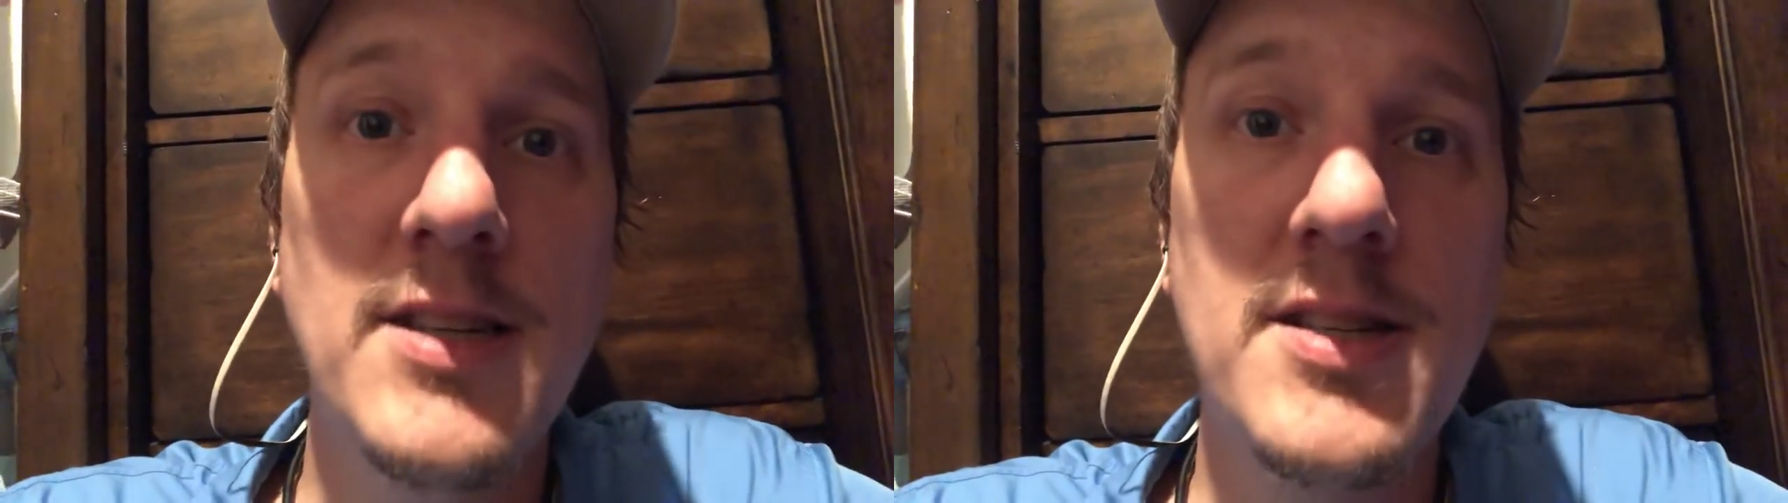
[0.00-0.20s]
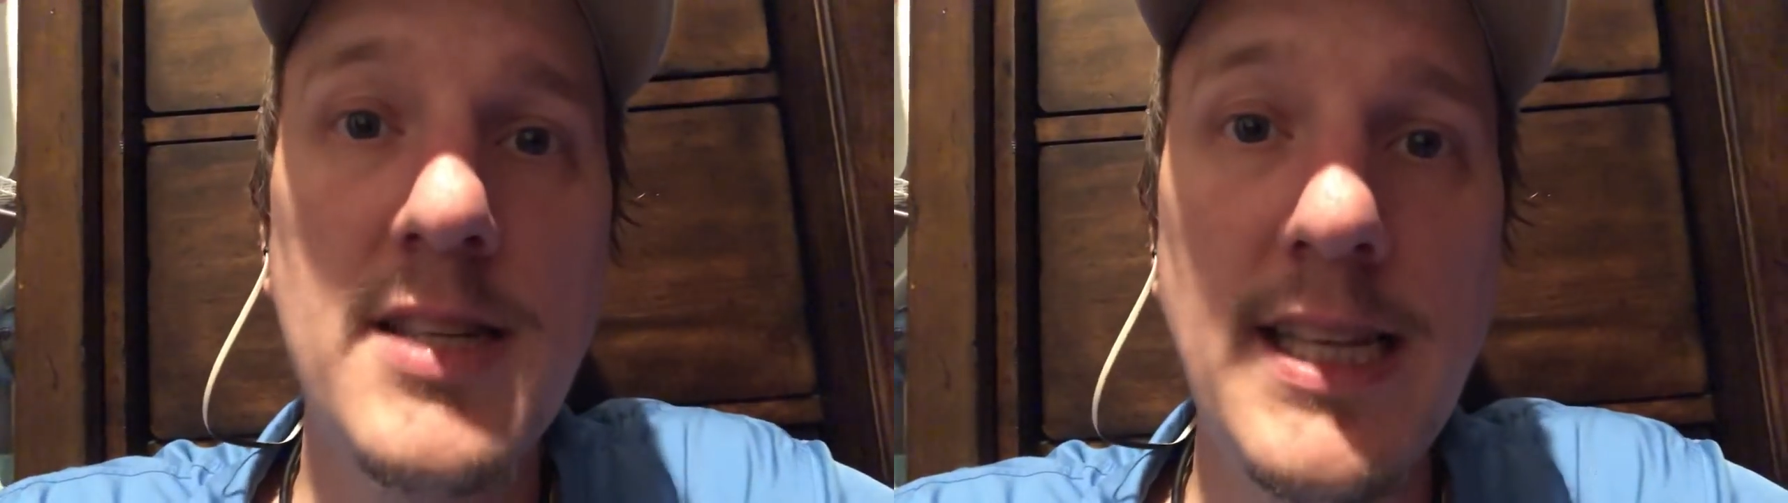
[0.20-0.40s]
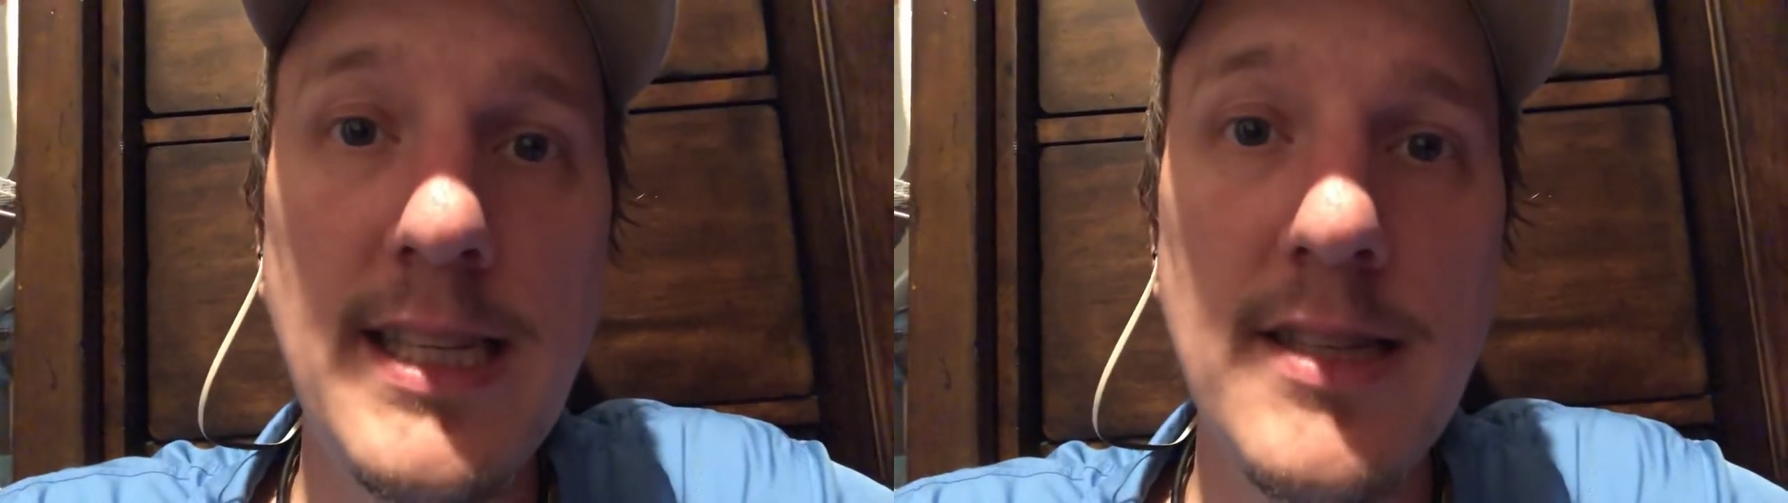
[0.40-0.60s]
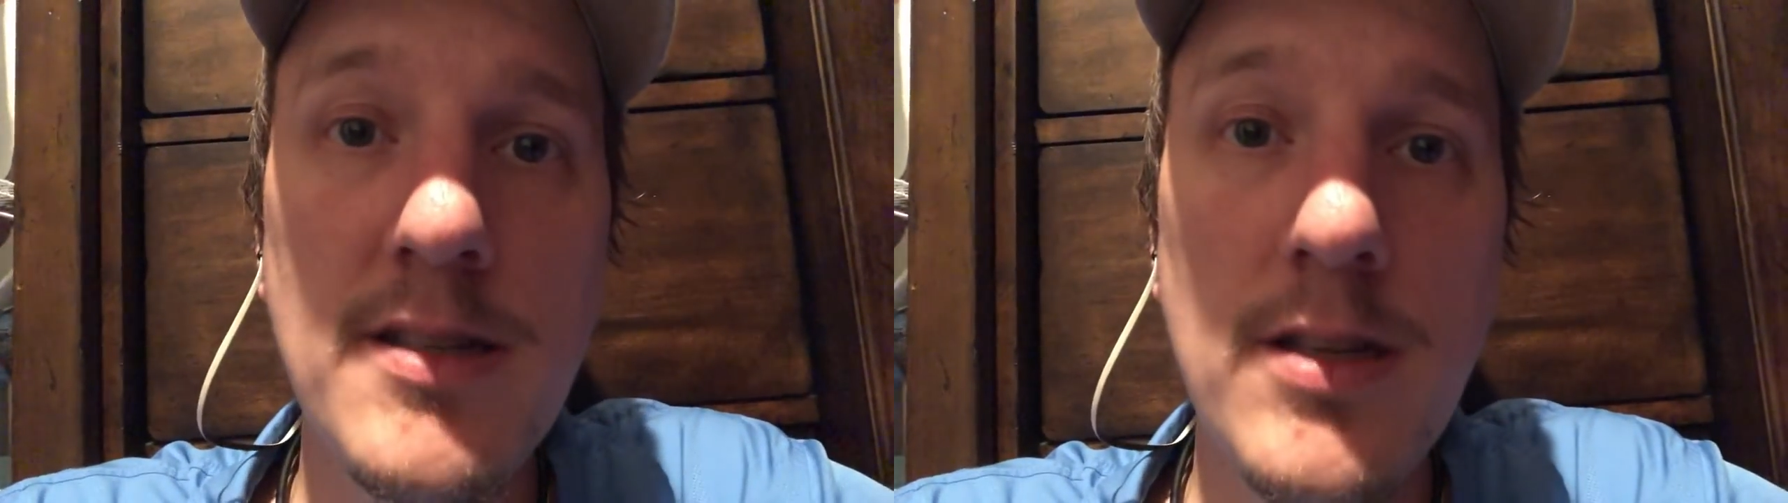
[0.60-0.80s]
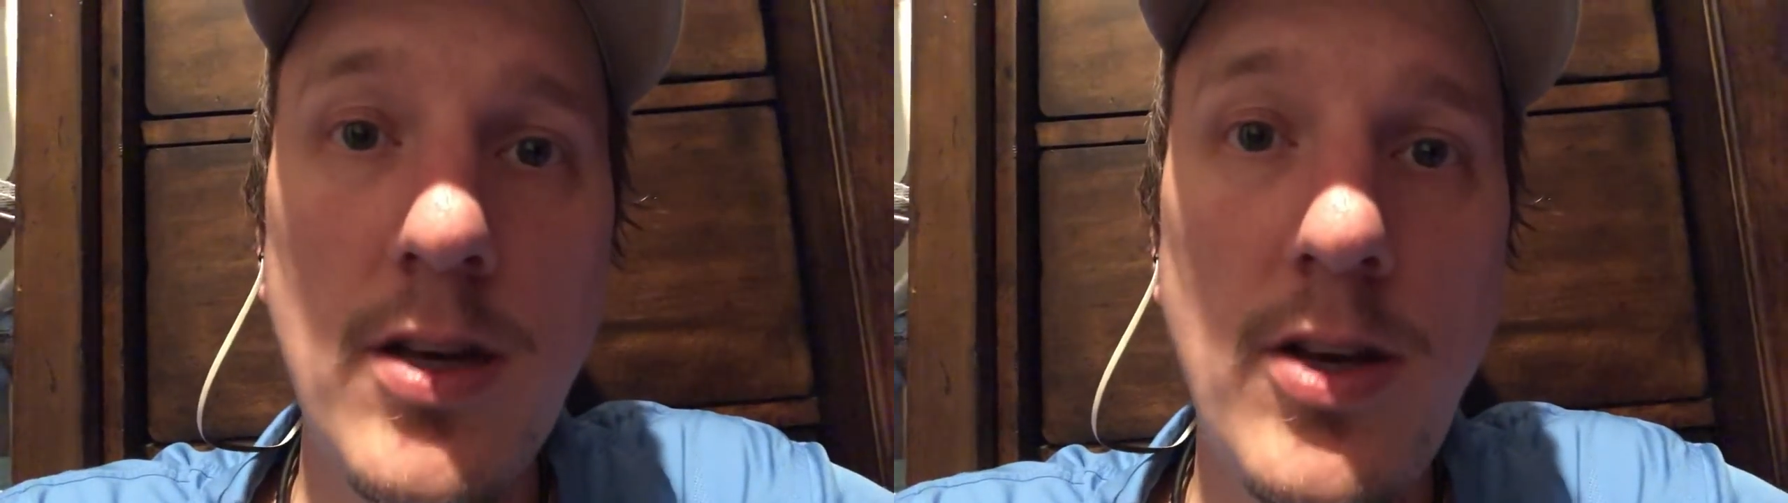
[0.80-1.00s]
Send
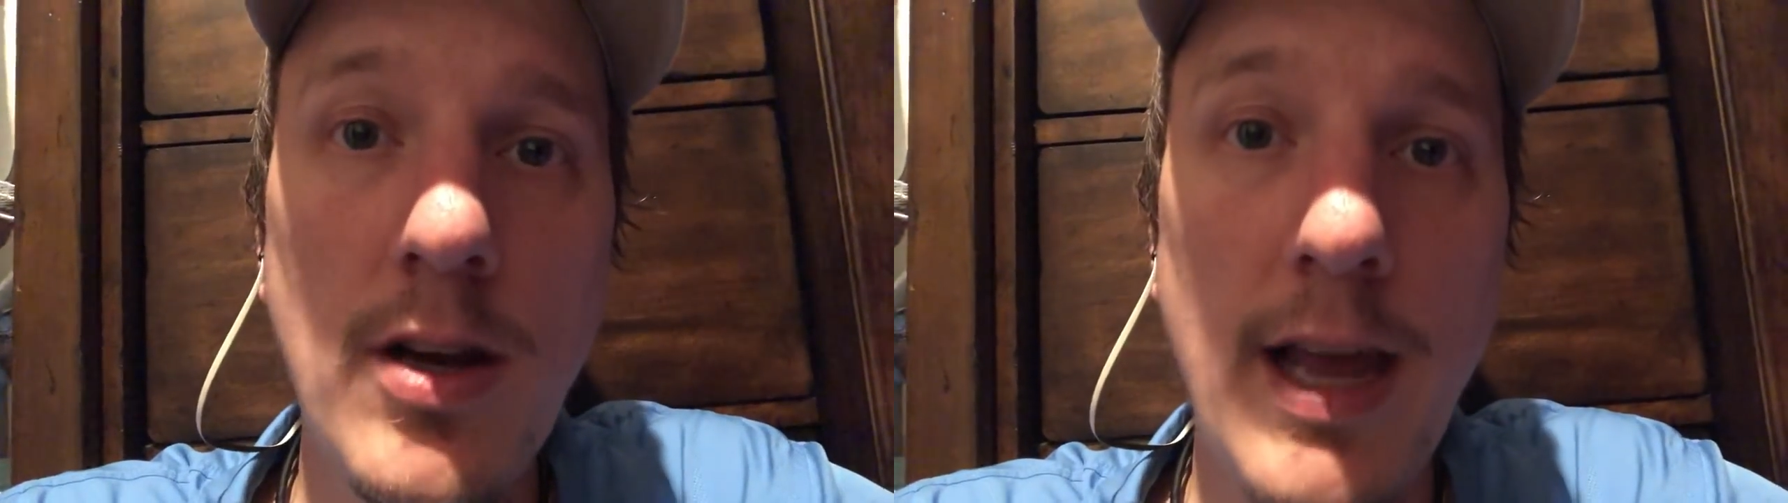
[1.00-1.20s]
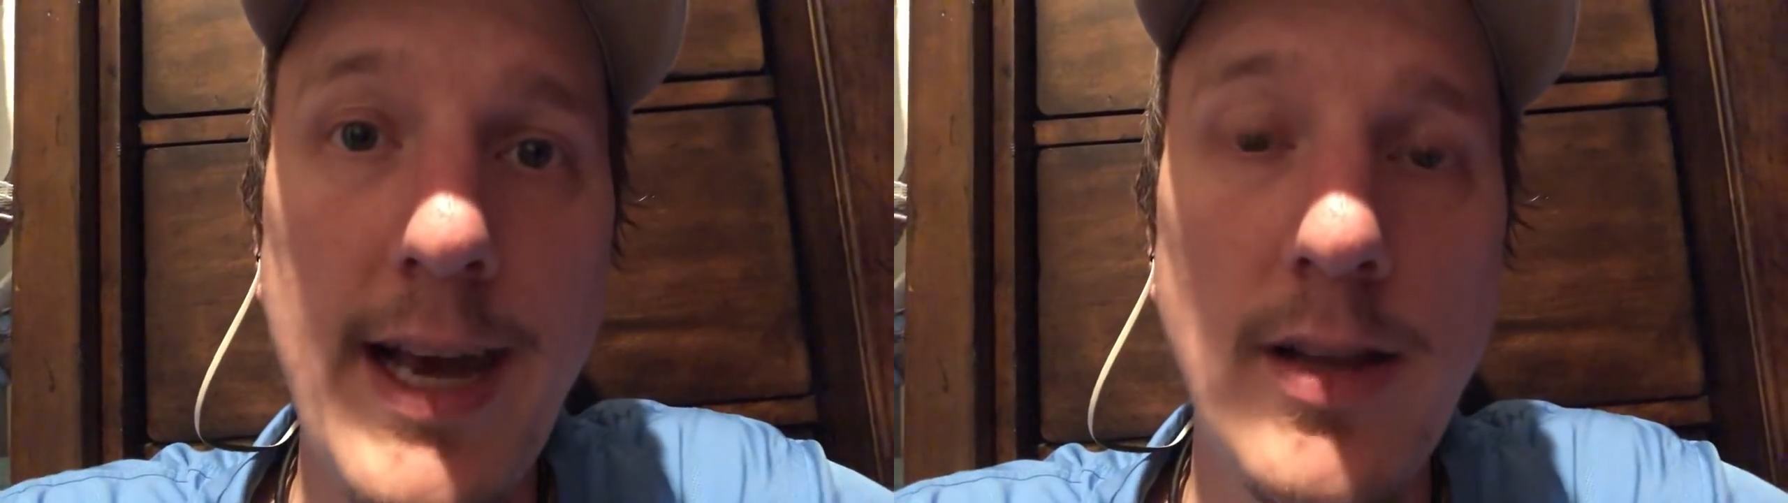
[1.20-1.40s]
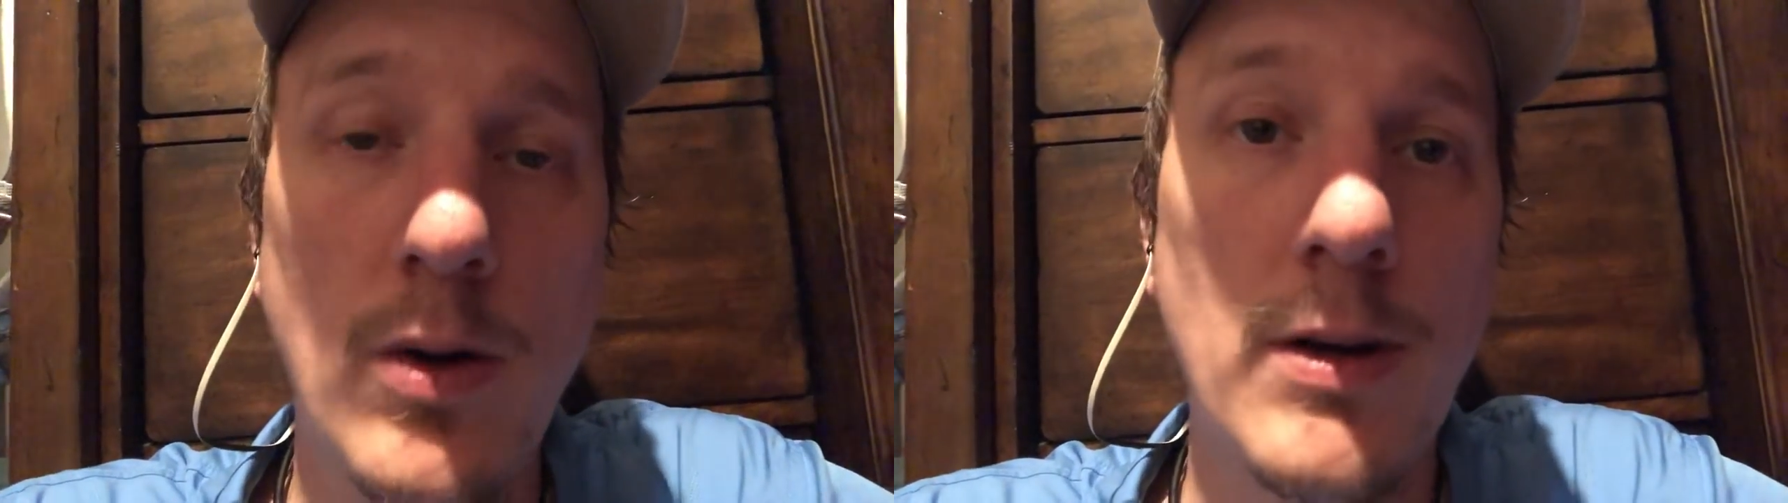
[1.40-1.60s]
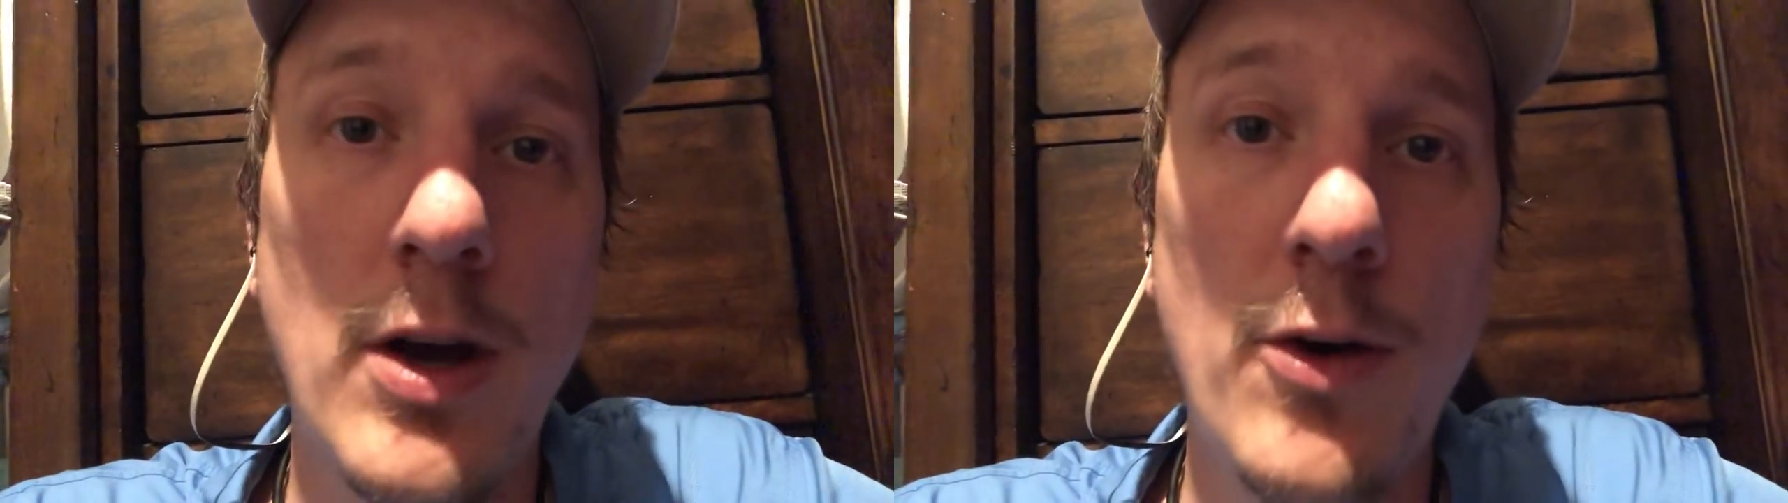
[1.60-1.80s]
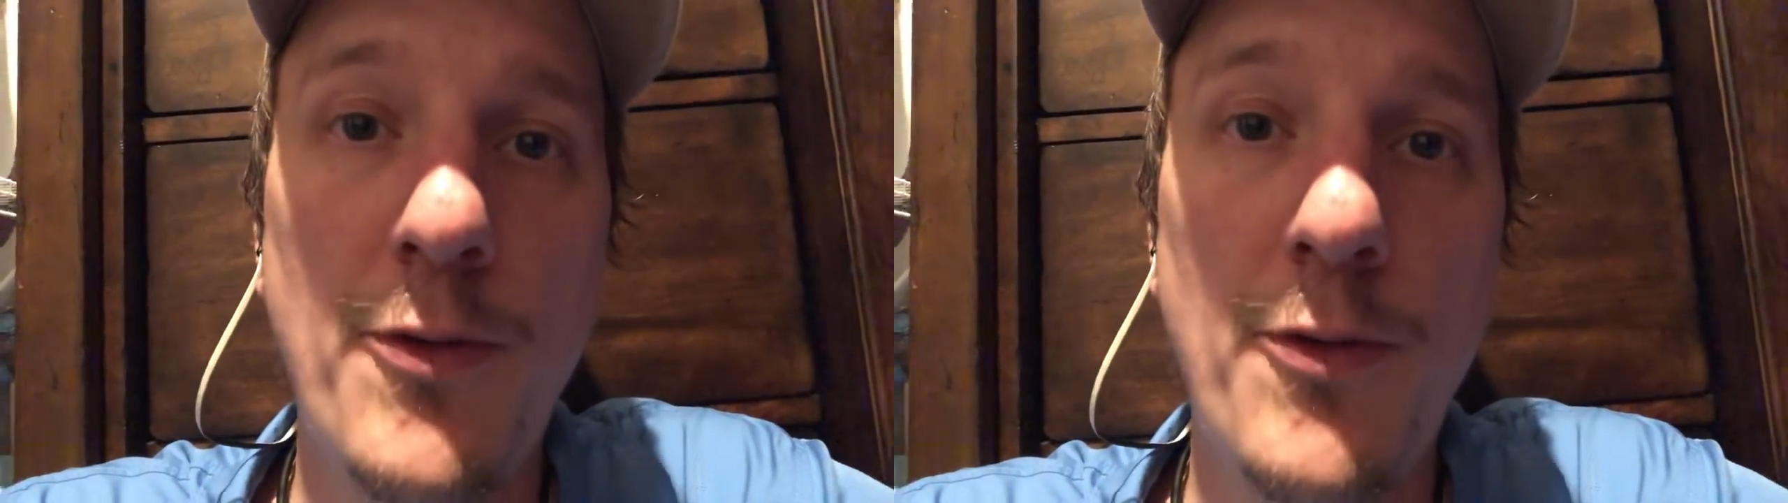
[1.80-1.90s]
this to your landlord,